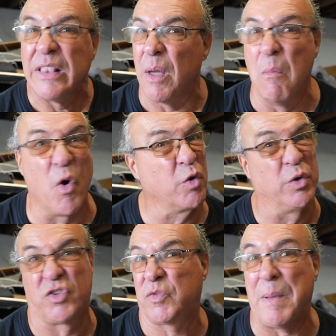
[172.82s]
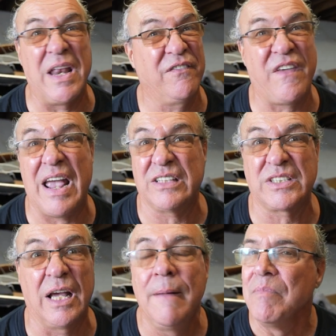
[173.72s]
the motor would spin
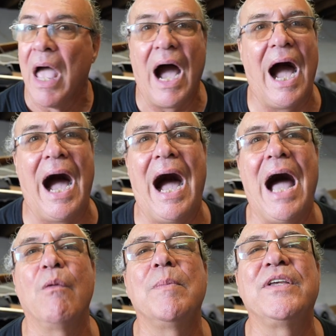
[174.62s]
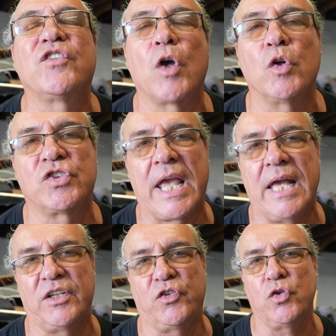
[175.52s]
faster. I would be so
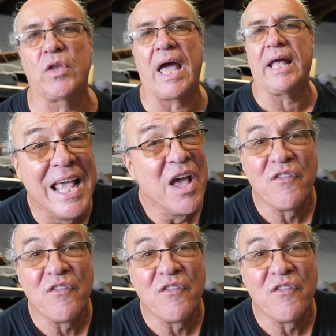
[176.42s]
scared to do that.